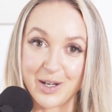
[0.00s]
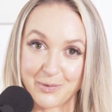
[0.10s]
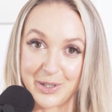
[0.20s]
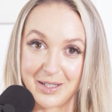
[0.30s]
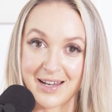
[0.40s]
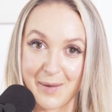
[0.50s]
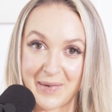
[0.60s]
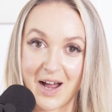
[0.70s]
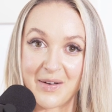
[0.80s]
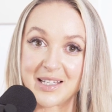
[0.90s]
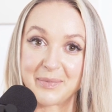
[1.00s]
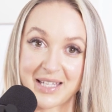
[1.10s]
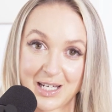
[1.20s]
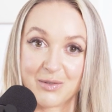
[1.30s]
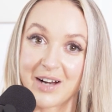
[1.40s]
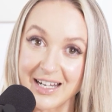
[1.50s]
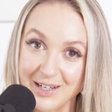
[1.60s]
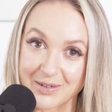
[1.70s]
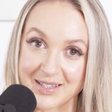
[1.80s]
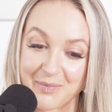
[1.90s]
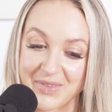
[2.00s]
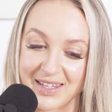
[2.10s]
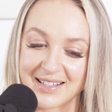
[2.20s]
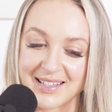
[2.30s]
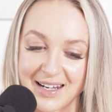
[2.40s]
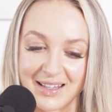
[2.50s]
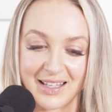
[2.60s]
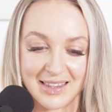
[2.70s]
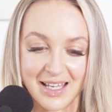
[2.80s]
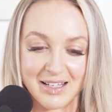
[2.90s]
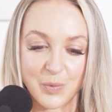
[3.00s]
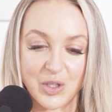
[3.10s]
in real time now as I'm getting ready for something exciting like this,